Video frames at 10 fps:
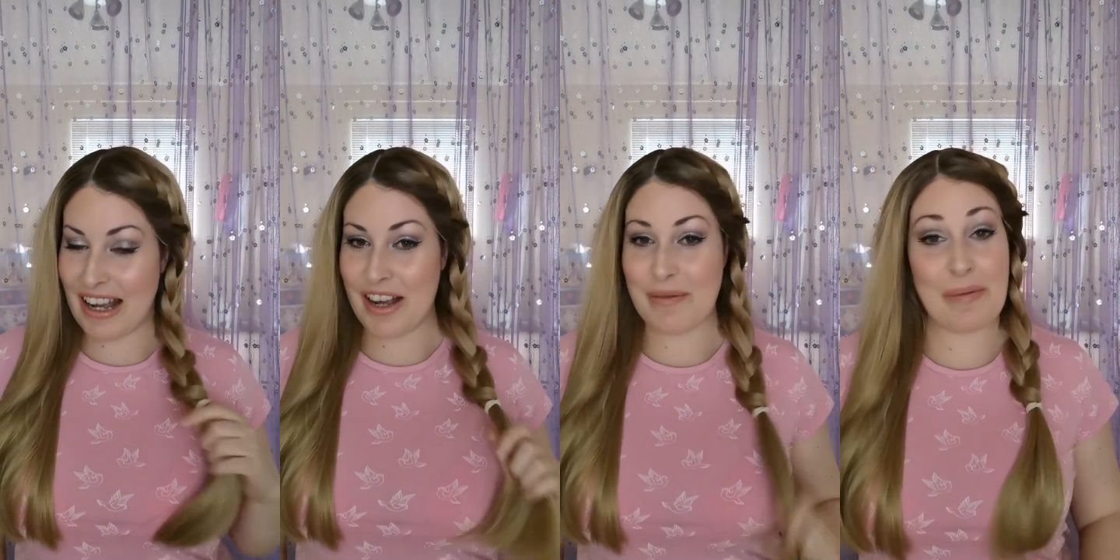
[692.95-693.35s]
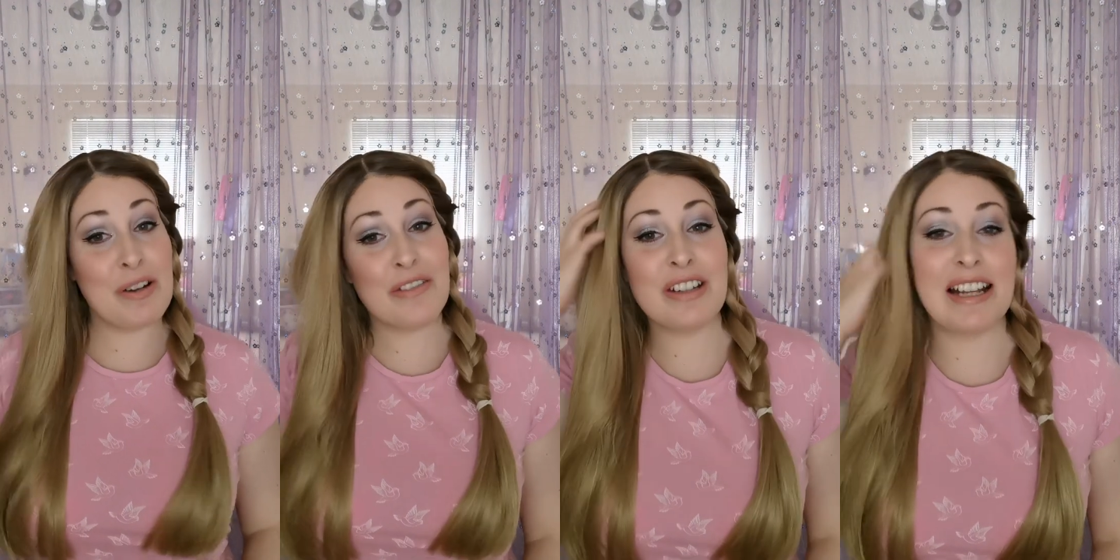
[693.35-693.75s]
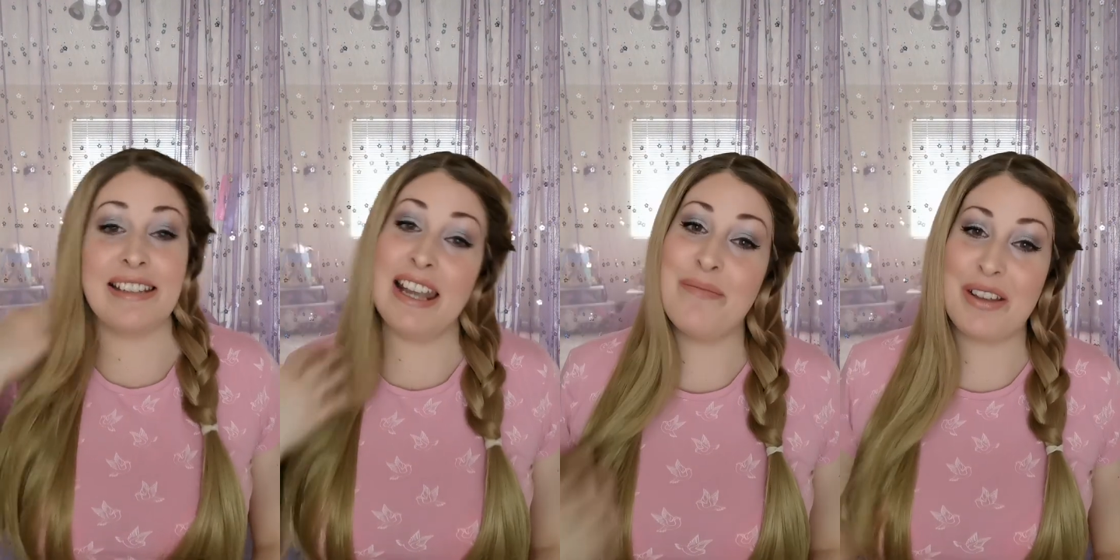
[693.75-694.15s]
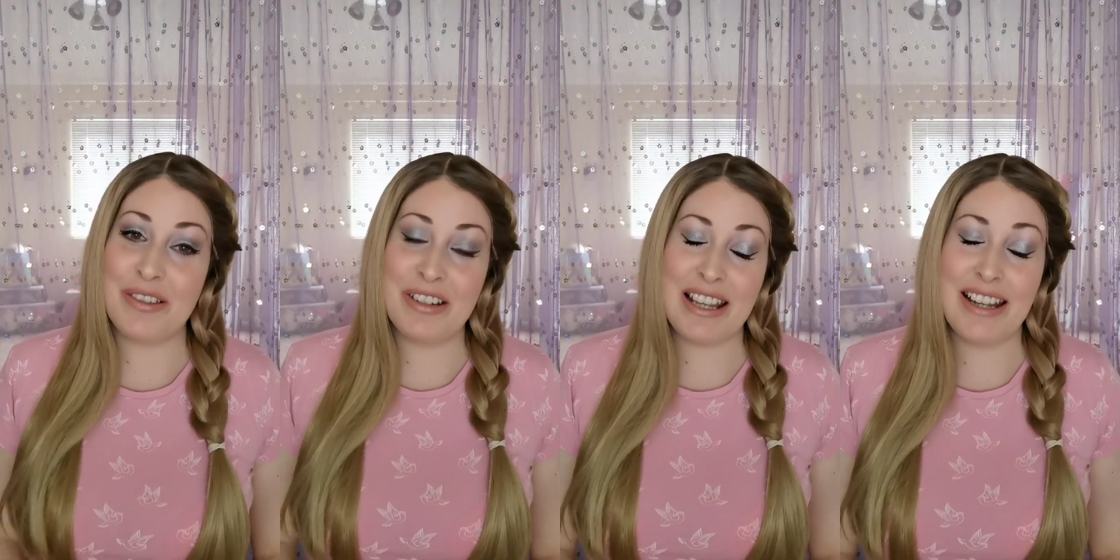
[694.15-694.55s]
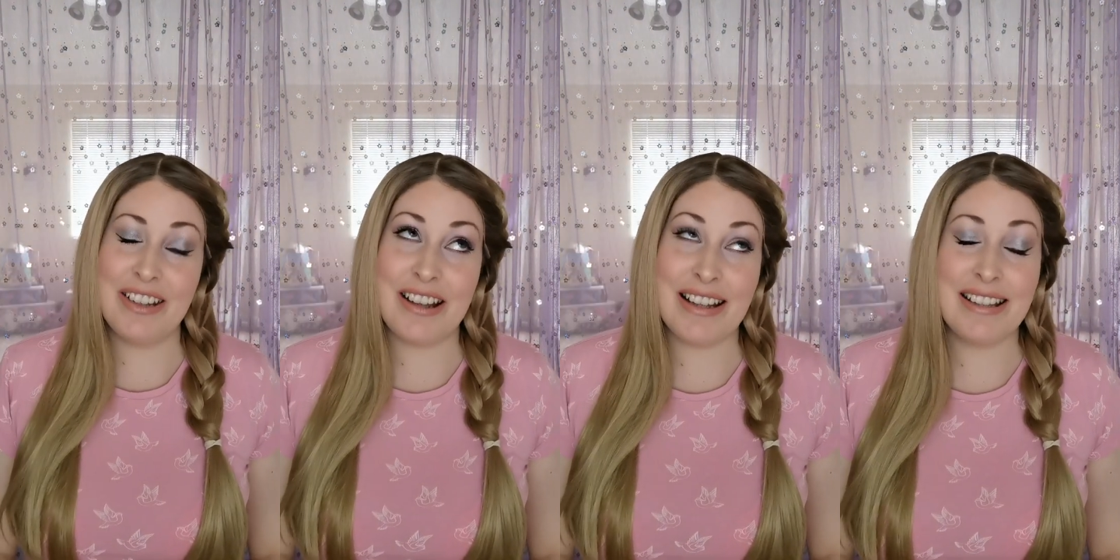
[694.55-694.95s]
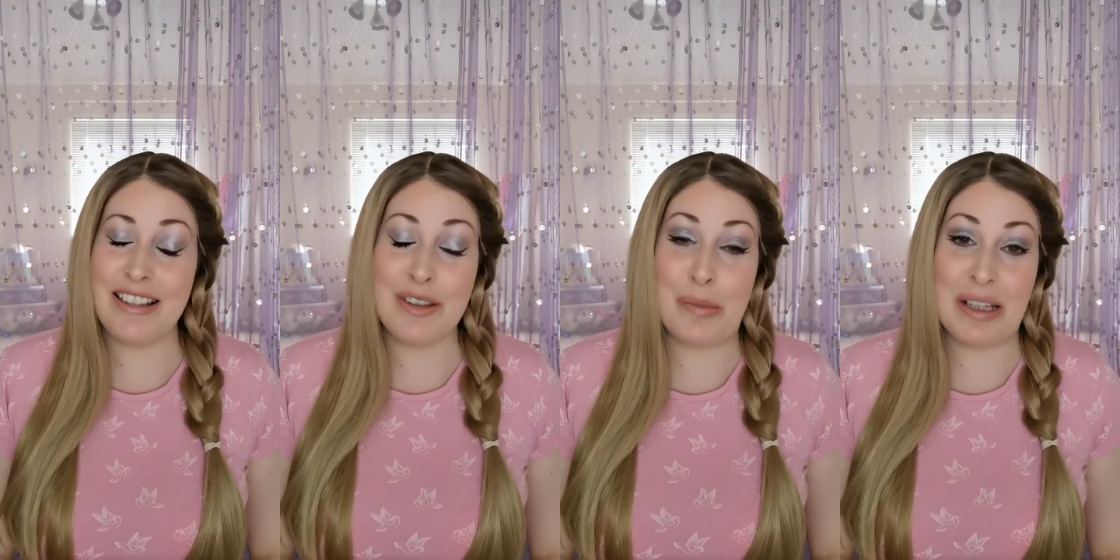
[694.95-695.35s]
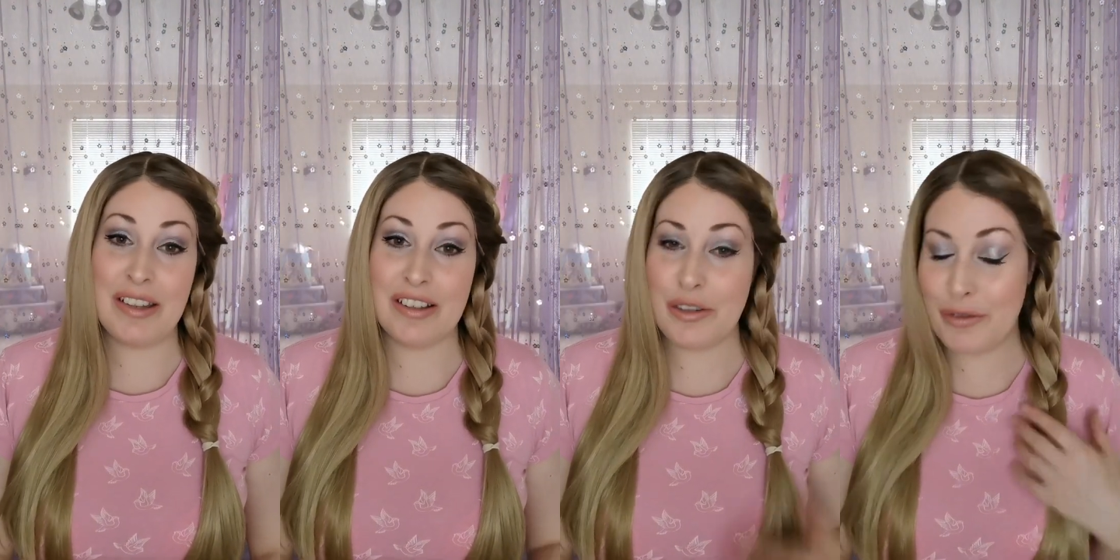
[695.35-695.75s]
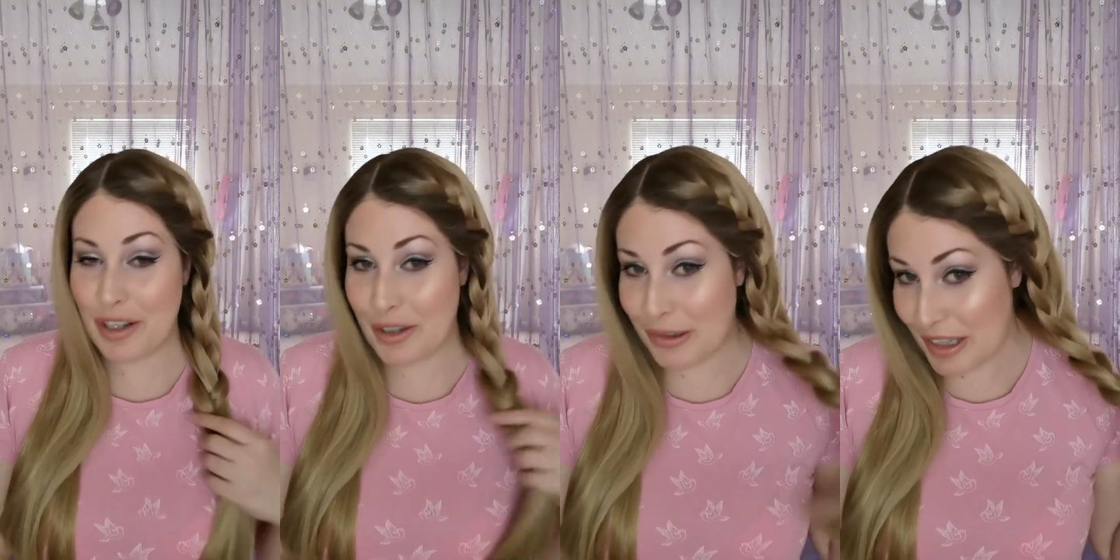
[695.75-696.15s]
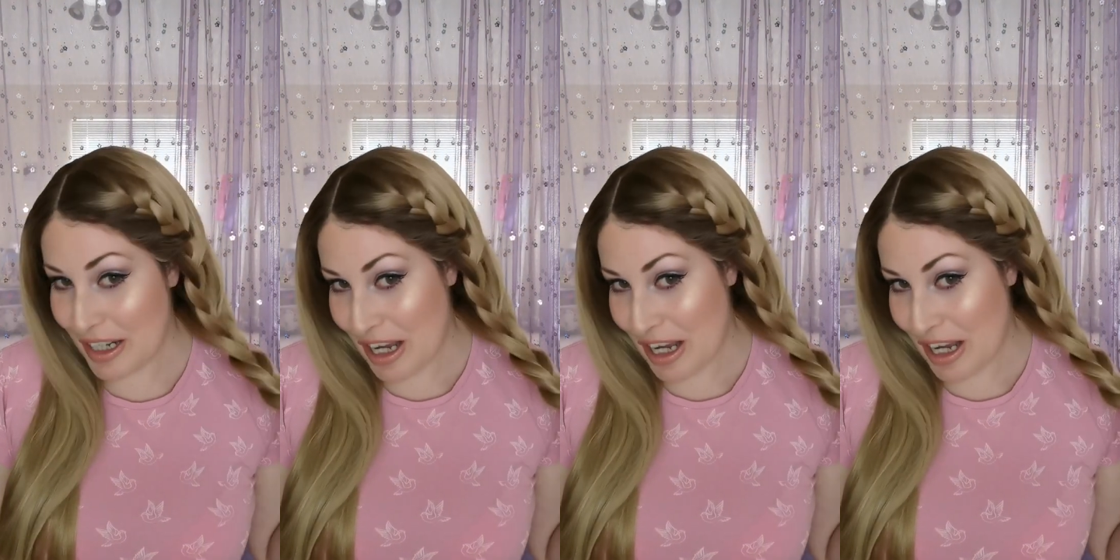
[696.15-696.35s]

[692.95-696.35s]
I'm not even going to attempt the other side, you guys. This has been such a fail.